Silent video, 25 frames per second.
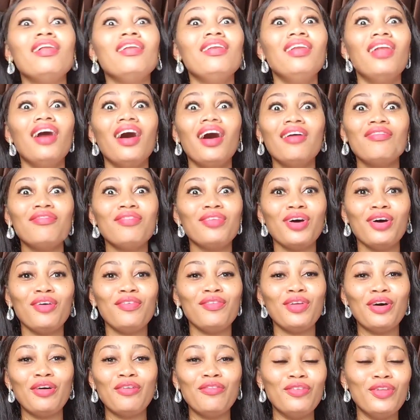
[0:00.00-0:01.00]
love
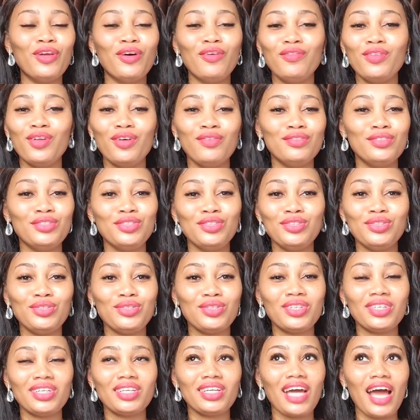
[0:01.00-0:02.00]
the
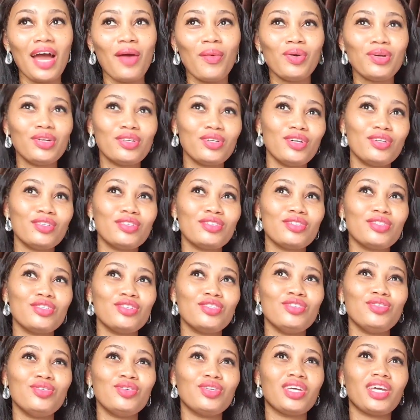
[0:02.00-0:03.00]
UK. I want to go to
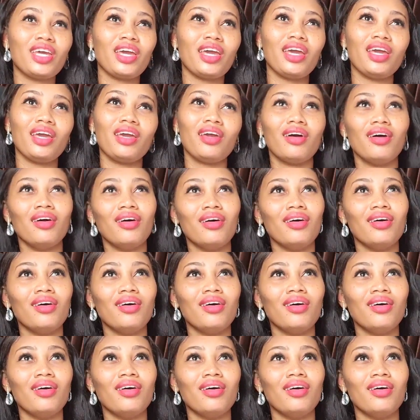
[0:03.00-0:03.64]
the UK